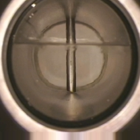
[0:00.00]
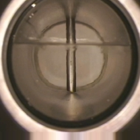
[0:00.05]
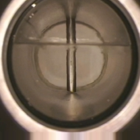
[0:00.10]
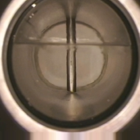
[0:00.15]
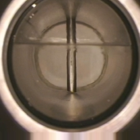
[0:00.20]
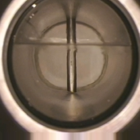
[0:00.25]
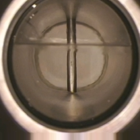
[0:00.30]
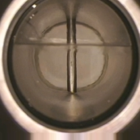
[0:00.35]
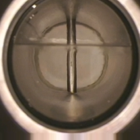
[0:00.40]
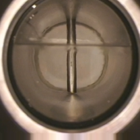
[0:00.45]

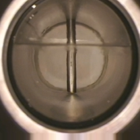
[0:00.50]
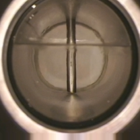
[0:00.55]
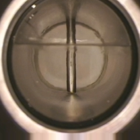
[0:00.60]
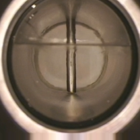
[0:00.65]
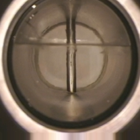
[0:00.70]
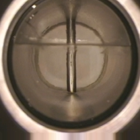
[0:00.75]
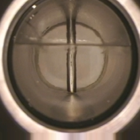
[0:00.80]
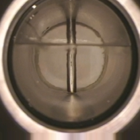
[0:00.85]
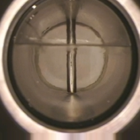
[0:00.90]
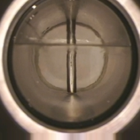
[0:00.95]

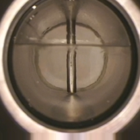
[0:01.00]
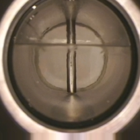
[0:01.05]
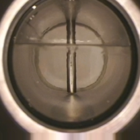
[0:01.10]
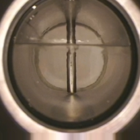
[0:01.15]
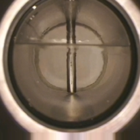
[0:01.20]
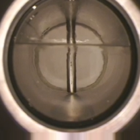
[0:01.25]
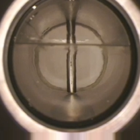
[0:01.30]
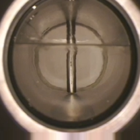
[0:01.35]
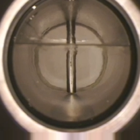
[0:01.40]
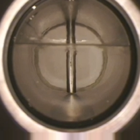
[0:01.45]

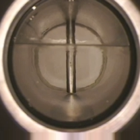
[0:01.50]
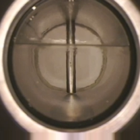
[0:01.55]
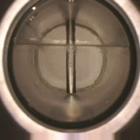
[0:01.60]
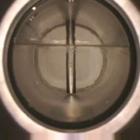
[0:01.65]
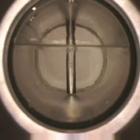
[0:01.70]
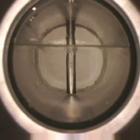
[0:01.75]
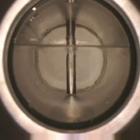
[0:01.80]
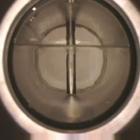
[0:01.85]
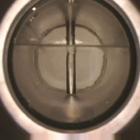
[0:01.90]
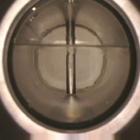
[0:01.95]

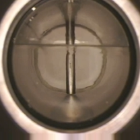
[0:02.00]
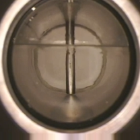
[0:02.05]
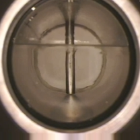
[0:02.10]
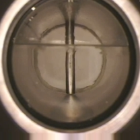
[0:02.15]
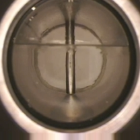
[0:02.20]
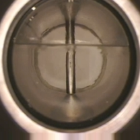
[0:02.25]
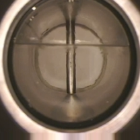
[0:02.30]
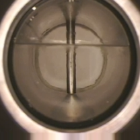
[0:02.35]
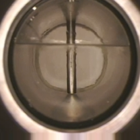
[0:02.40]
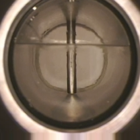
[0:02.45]

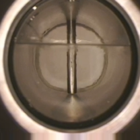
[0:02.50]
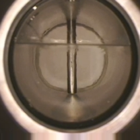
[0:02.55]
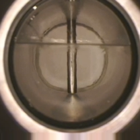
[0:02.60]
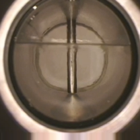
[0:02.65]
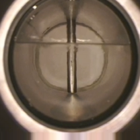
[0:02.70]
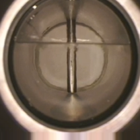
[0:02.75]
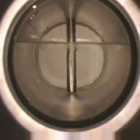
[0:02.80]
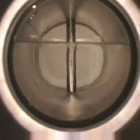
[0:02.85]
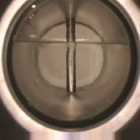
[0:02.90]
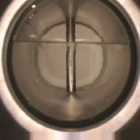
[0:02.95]

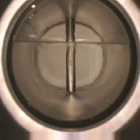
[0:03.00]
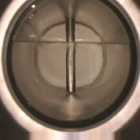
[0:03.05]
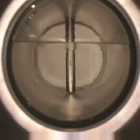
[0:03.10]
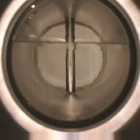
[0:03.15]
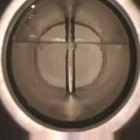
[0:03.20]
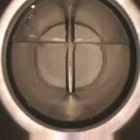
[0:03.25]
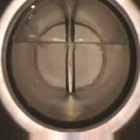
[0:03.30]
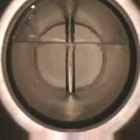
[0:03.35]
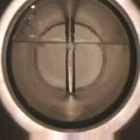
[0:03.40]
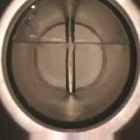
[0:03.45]

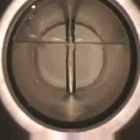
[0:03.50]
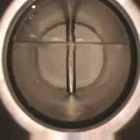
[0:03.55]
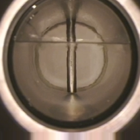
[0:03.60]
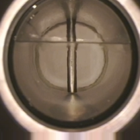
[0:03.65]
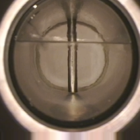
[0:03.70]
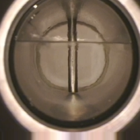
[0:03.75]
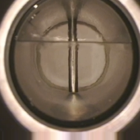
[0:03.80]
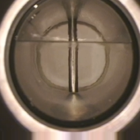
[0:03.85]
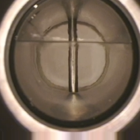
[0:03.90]
No one is speaking in this clip.